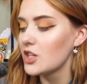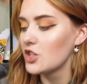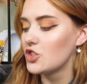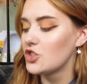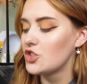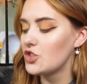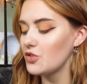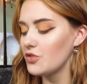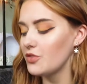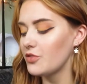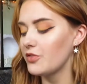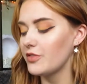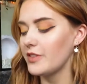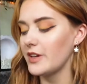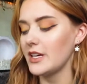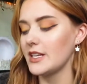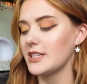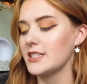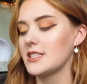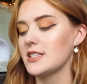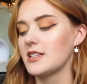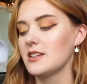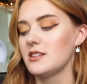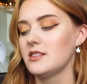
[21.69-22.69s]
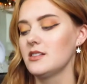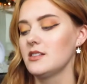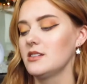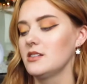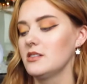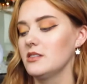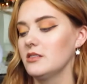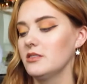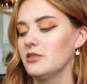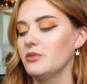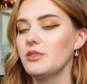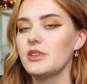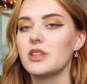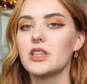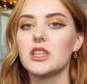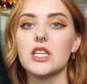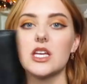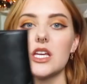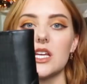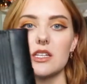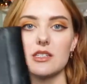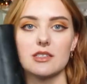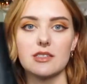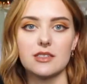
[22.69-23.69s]
to fit with
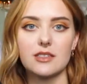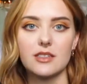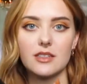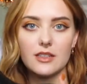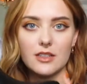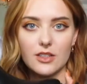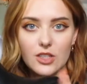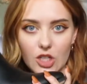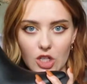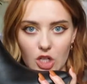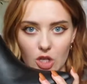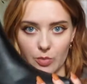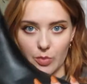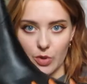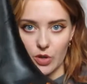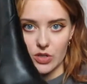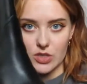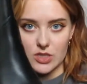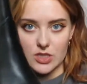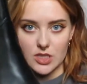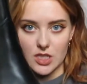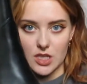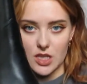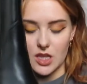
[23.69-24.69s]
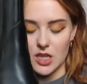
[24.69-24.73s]
these new boots